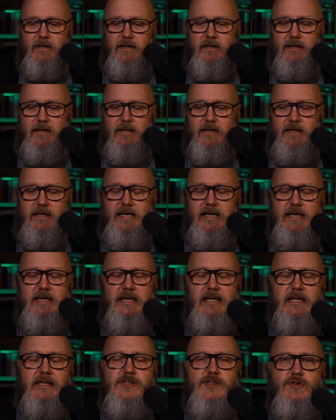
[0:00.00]
he
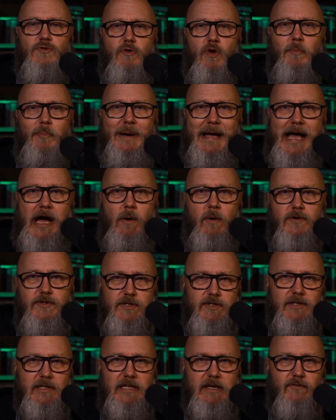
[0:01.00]
needs your power
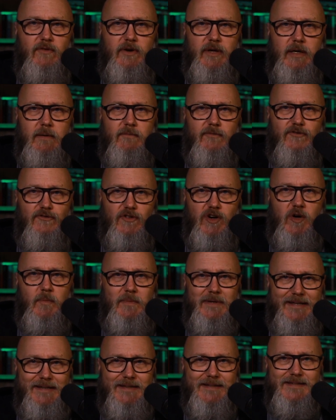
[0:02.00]
to deliver him
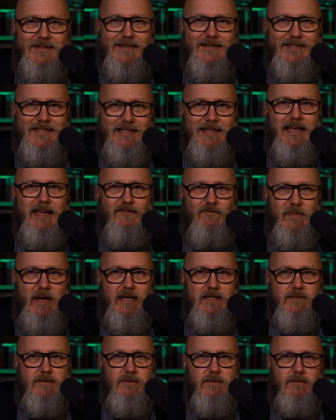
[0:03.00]
from his slave
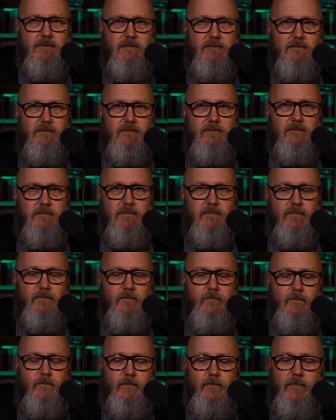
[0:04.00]
master.
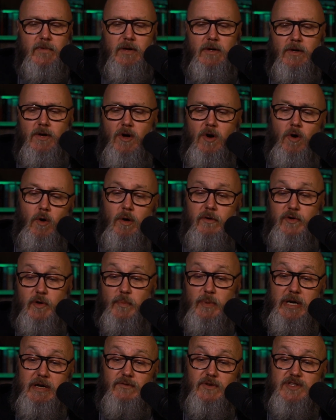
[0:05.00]
Or if you're
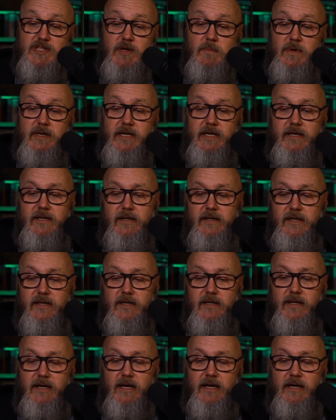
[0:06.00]
praying for somebody
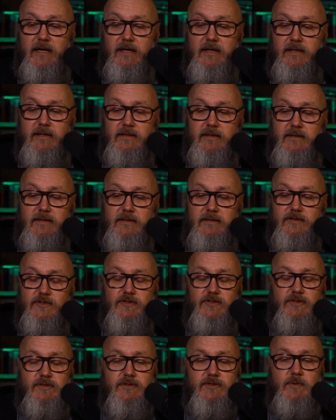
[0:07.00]
to
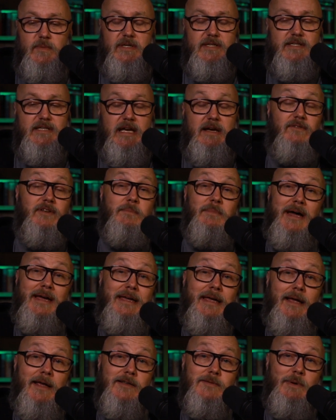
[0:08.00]
be saved, in my
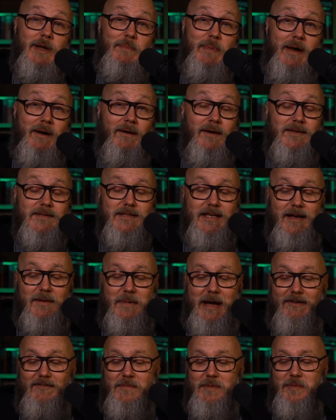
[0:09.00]
case, my parents,
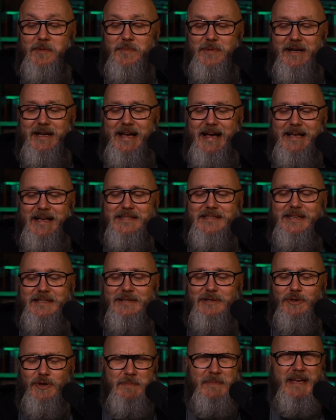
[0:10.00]
I remember asking
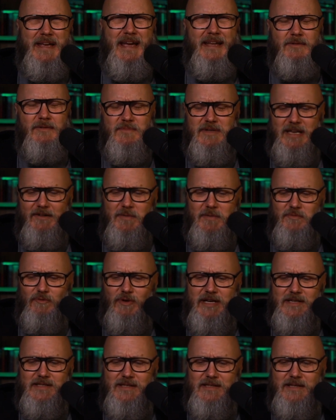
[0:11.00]
the Lord, I began to give them
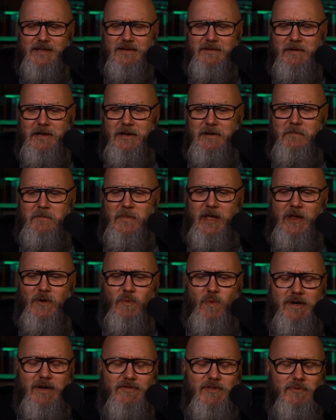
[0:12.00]
reasons, and
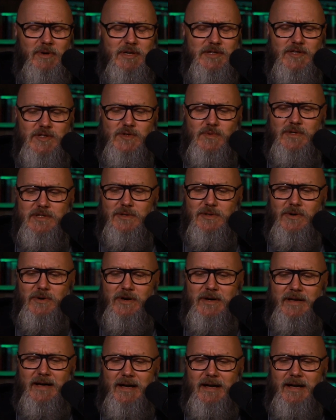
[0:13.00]
one of the reasons was, Lord,